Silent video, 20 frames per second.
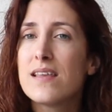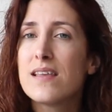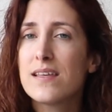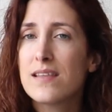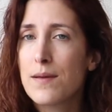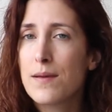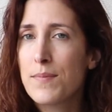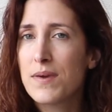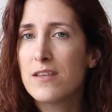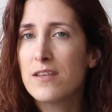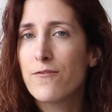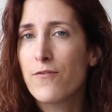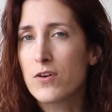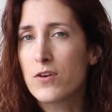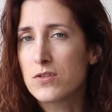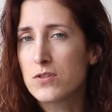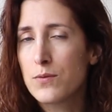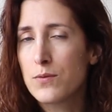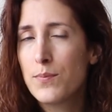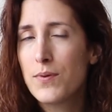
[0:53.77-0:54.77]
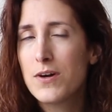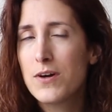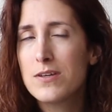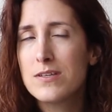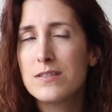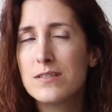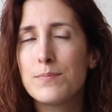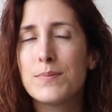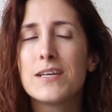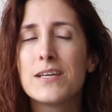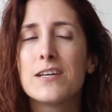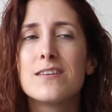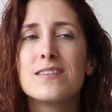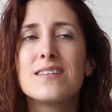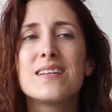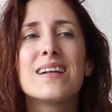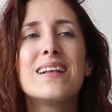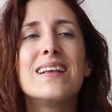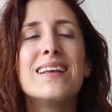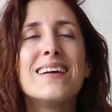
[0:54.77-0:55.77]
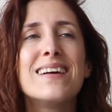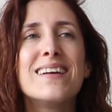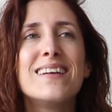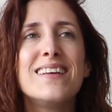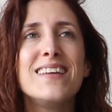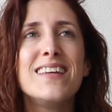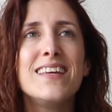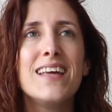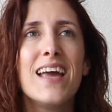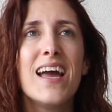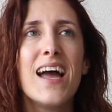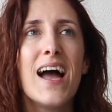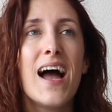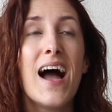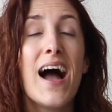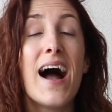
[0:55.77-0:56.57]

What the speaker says: that I made for The Boys, because clearly